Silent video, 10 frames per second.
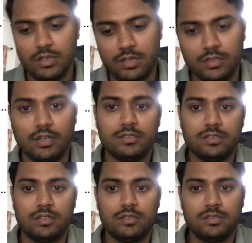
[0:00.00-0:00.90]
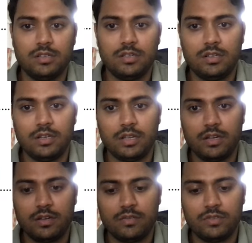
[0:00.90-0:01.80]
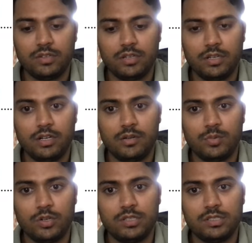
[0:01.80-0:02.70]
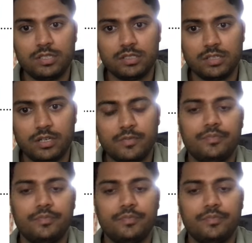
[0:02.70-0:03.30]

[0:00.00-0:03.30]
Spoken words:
And the answer is negative 38.68.